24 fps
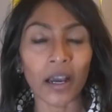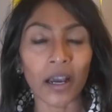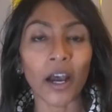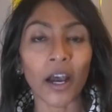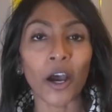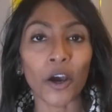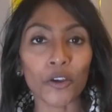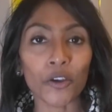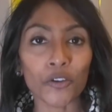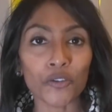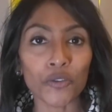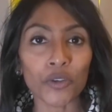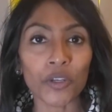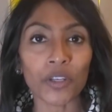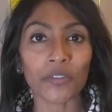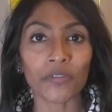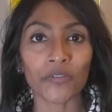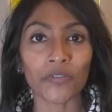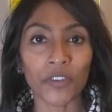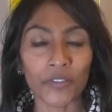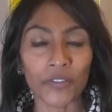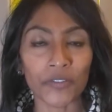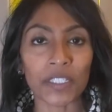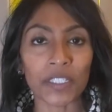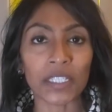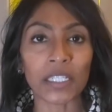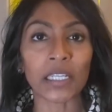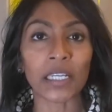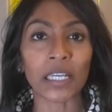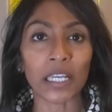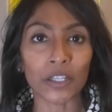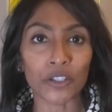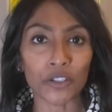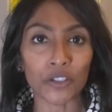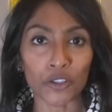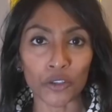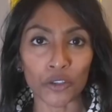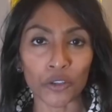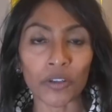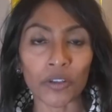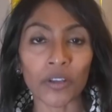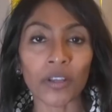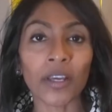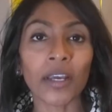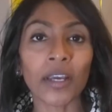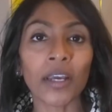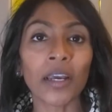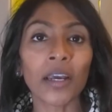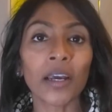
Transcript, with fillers: one hundred fifty injured,